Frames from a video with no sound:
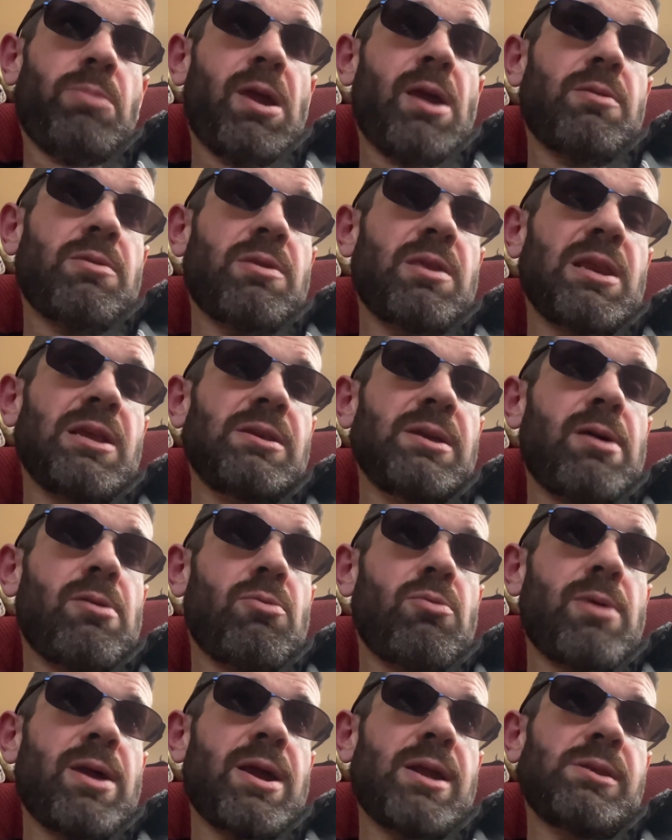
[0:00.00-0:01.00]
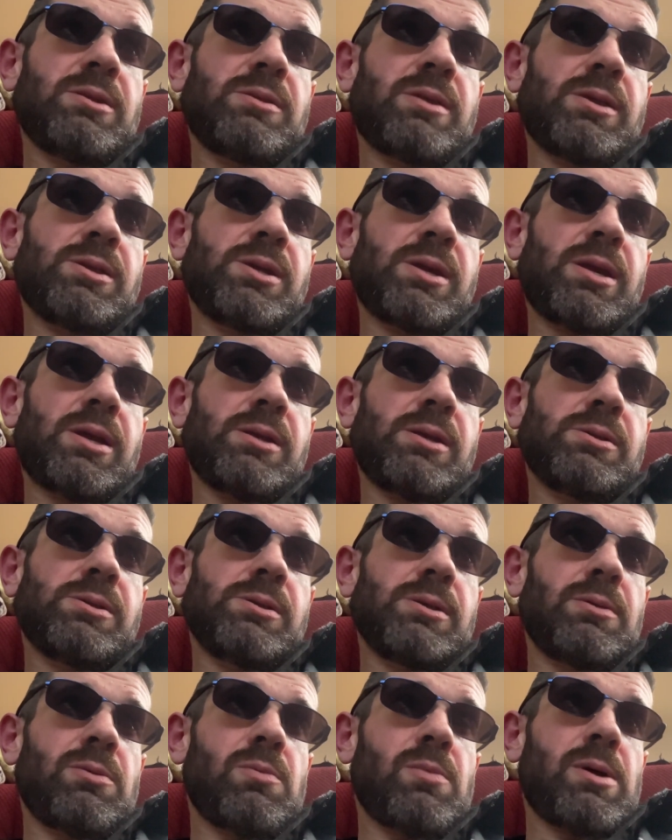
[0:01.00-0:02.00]
the discount reds they changed,
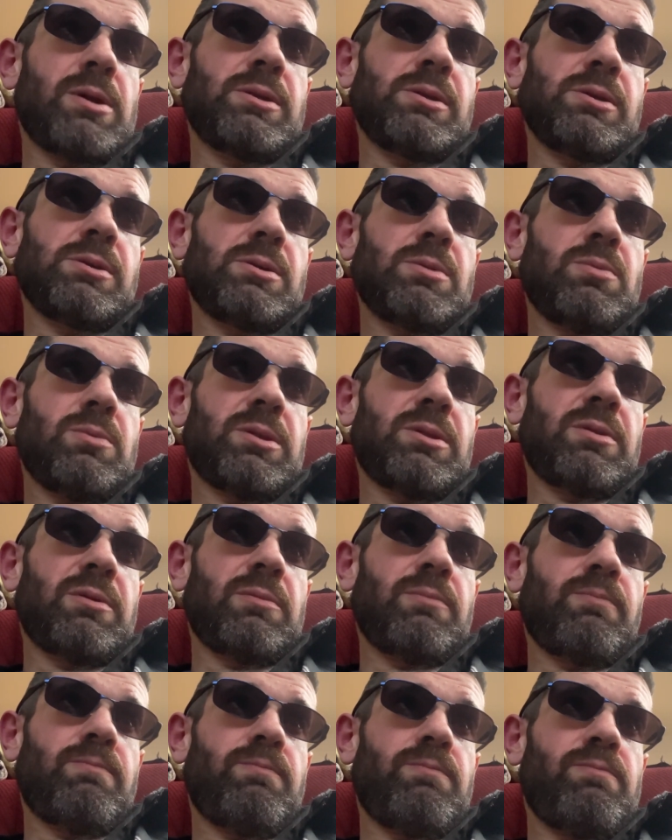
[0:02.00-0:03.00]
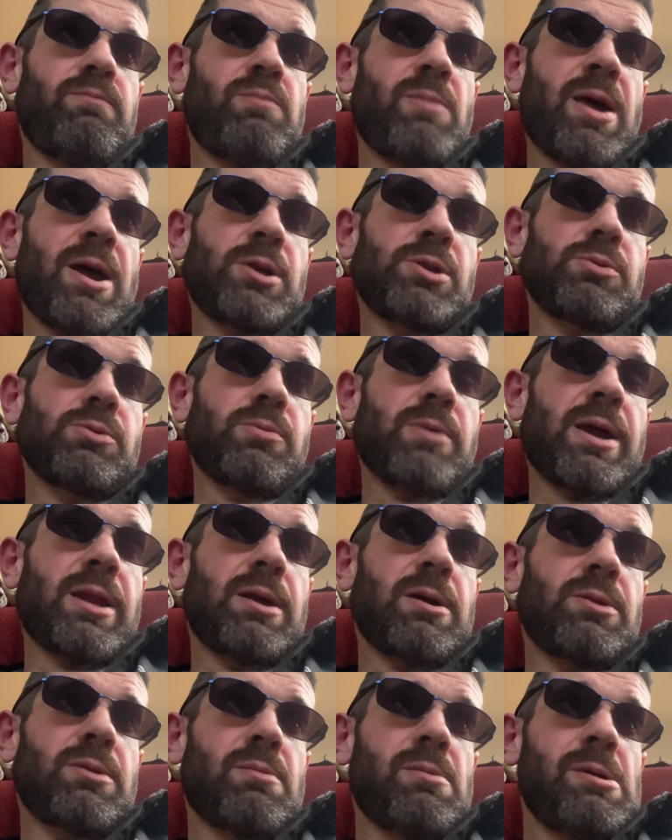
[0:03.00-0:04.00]
the ones with the actual writing
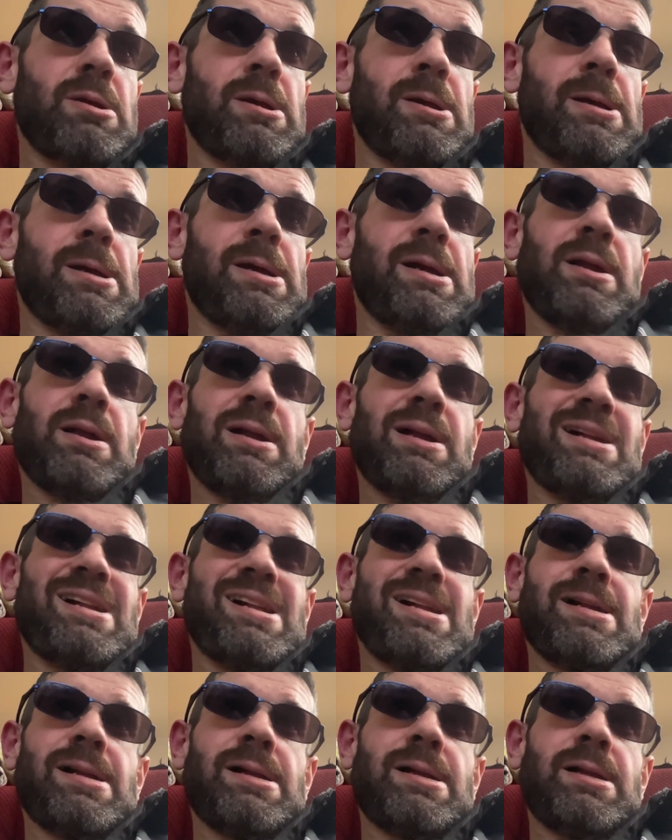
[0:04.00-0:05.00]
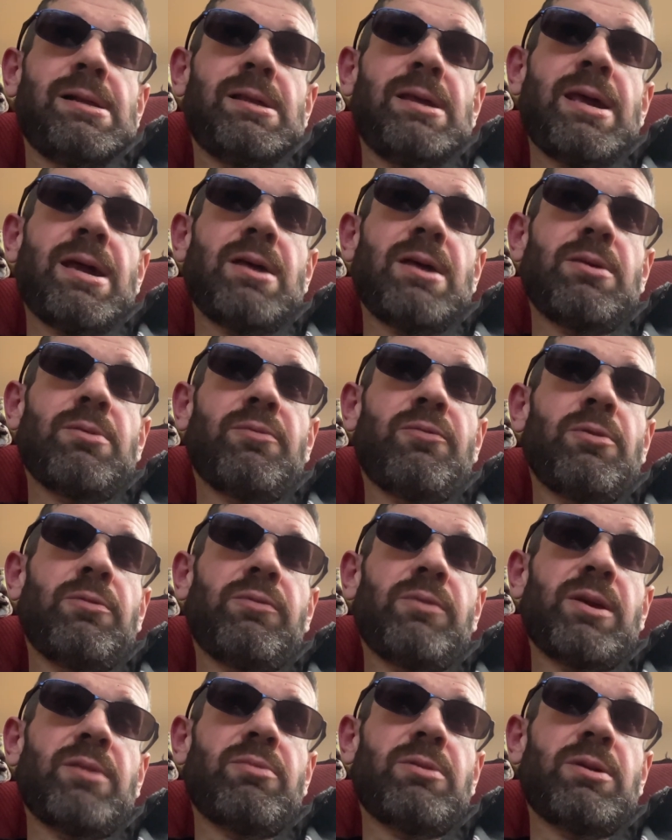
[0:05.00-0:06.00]
on them. Yeah, they're full
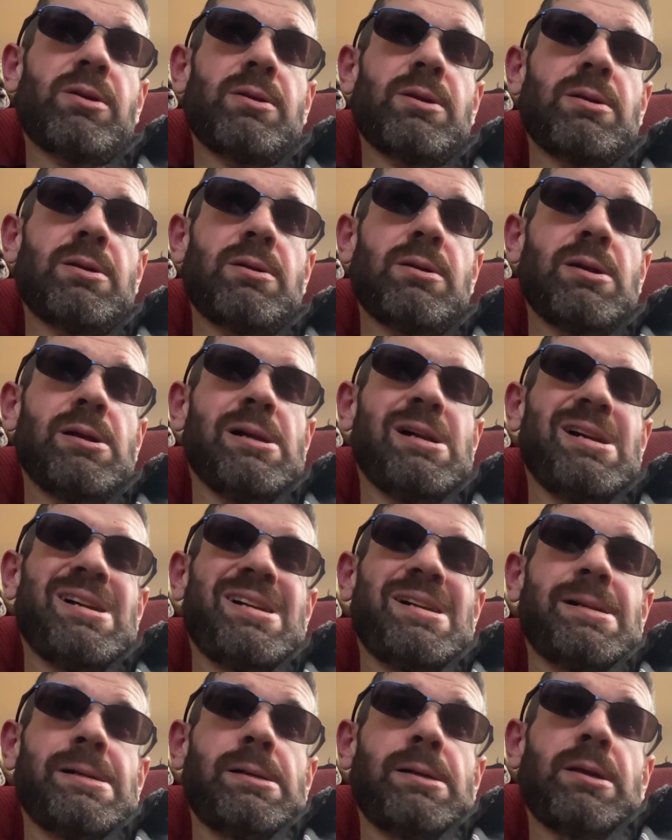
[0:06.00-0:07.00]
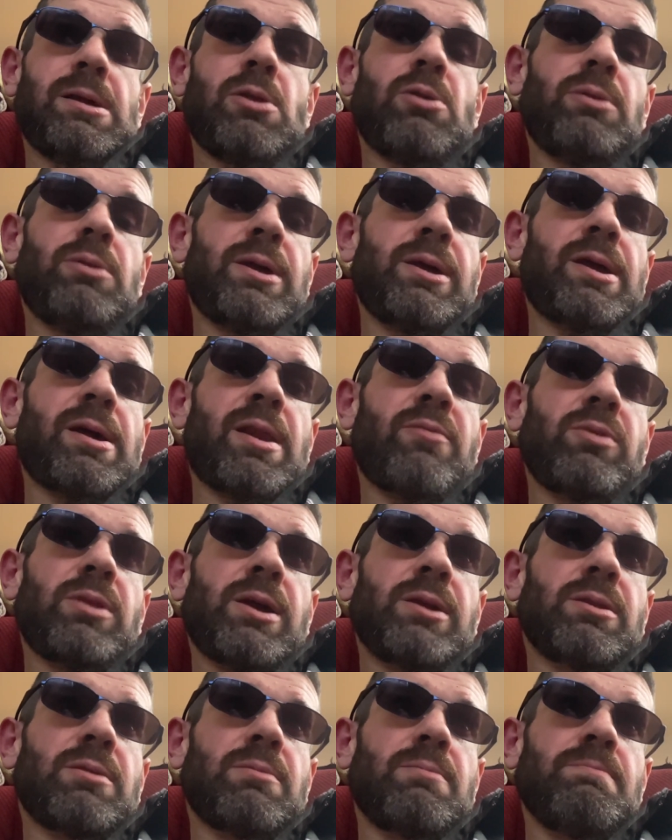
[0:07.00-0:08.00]
flavor. I never
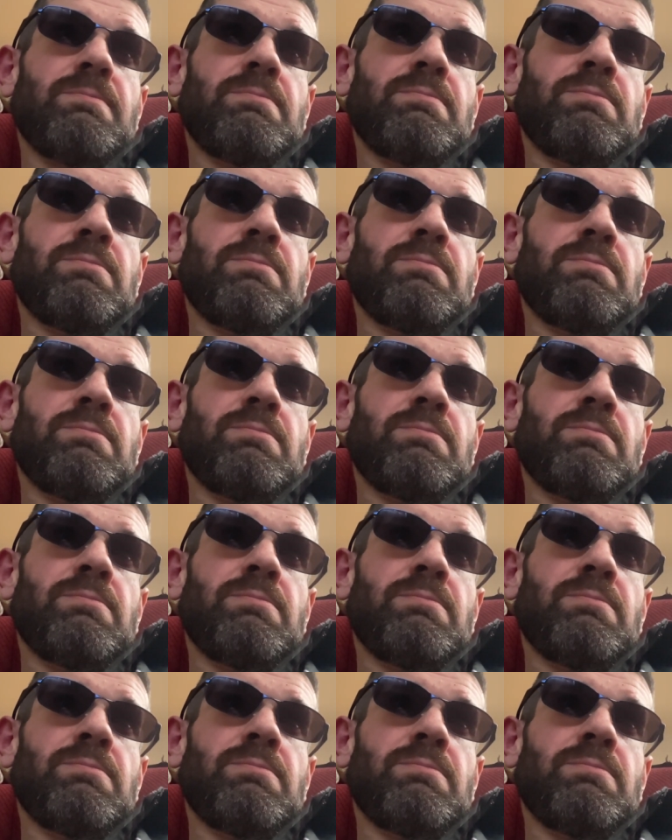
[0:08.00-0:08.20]
liked them.